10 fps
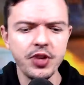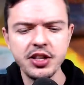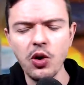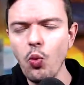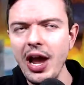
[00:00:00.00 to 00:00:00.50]

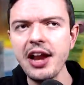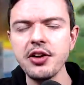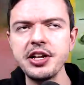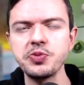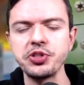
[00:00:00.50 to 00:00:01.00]
the weight on
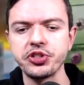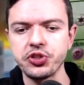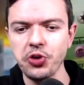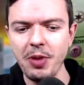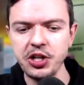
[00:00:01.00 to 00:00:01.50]
this was
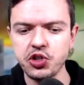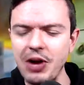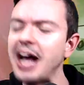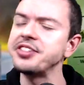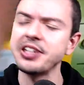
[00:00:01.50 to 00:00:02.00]
so much
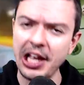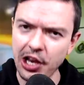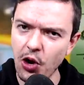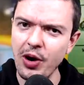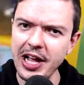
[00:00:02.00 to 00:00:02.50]
drastically
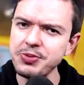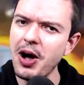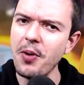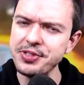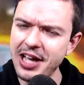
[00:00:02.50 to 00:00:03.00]
lower. That's why I
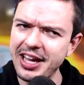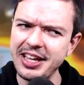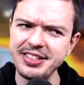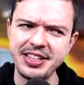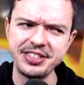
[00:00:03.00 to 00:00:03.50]
was like,
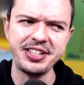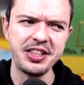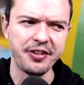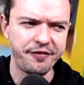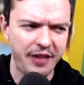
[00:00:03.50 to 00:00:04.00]
this is
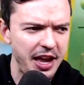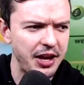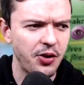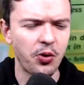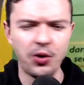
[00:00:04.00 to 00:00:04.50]
either
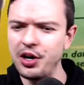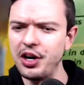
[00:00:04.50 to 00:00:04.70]
fake or